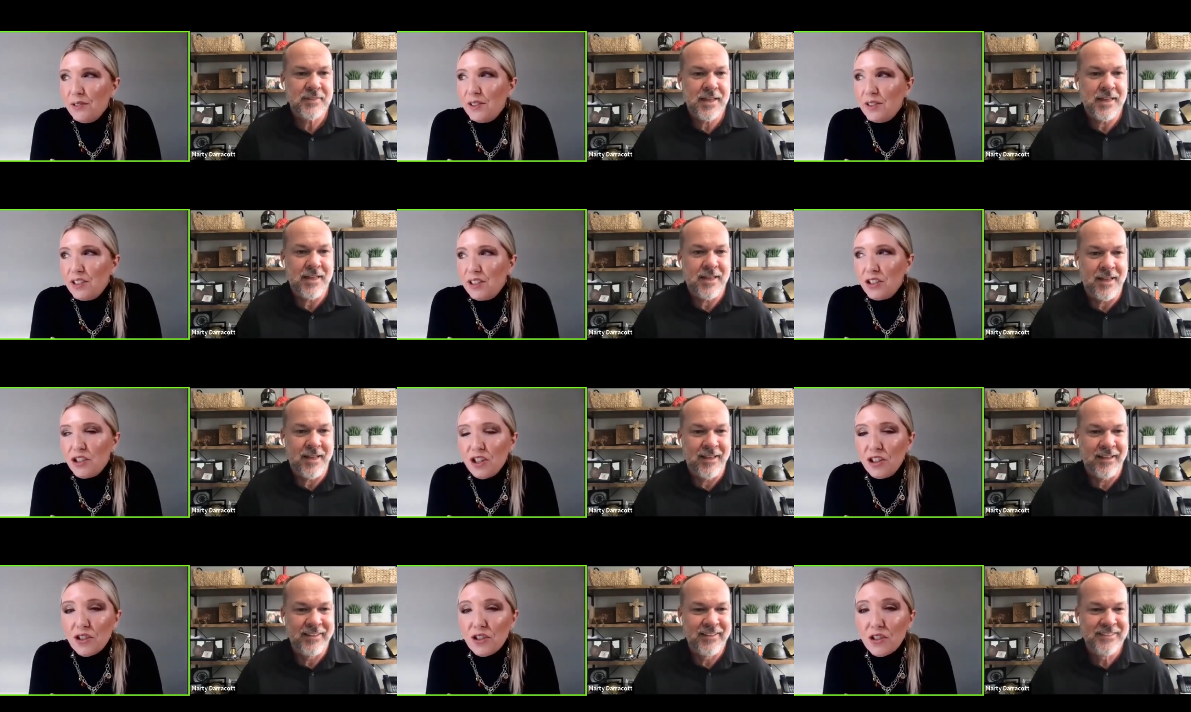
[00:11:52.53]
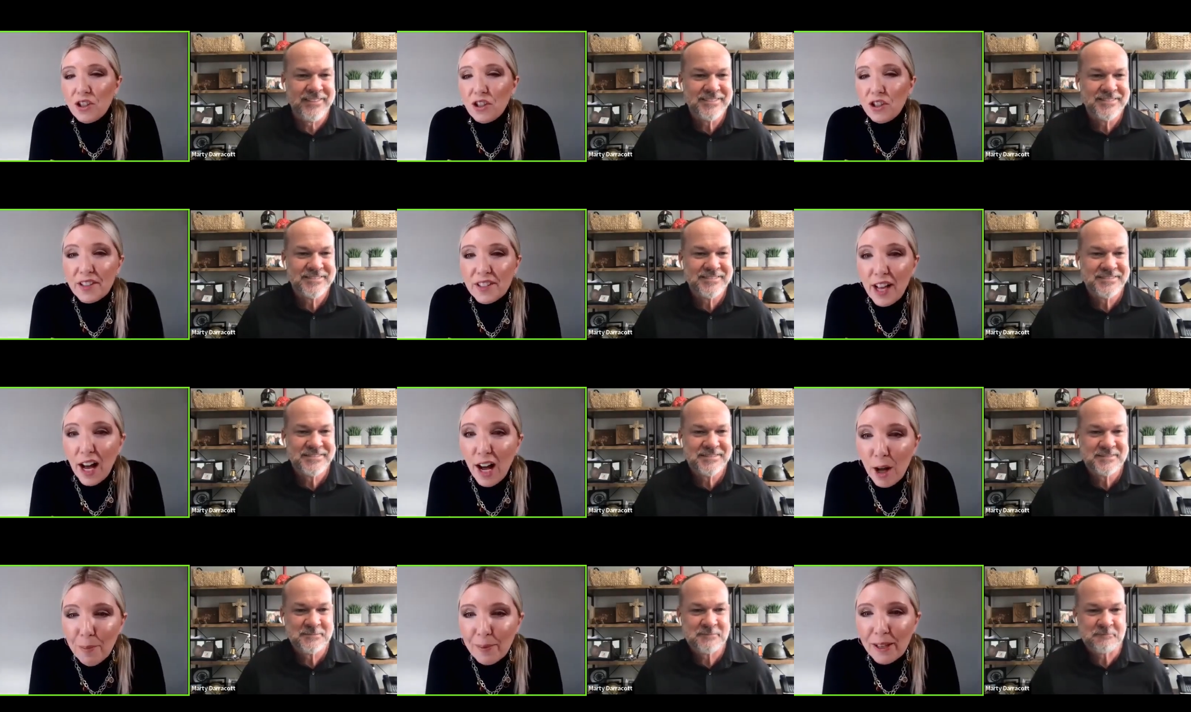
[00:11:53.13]
Speaker 1: into a church service,
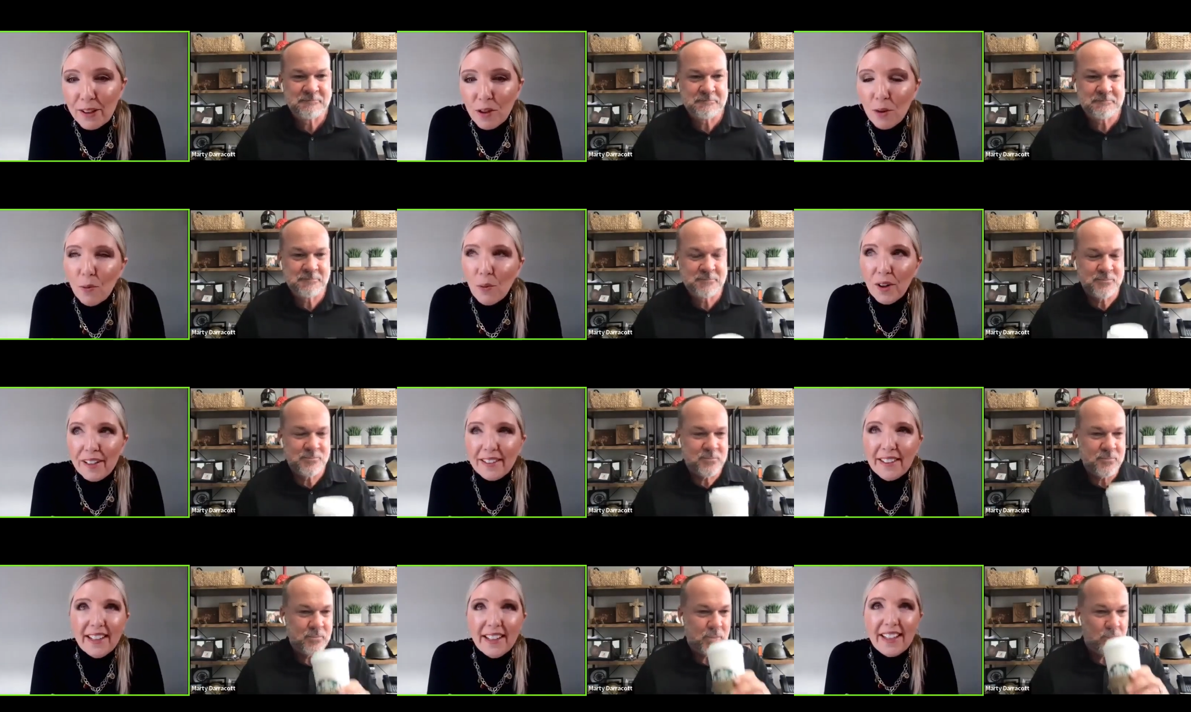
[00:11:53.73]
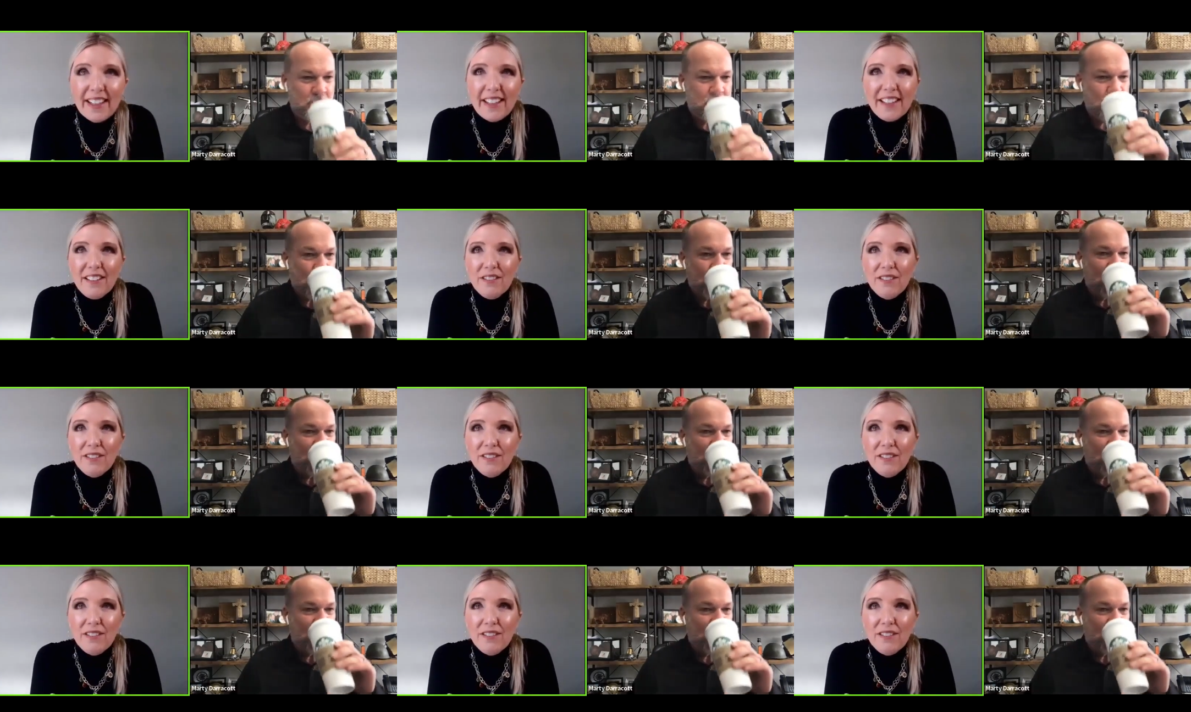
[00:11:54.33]
I'll be the one like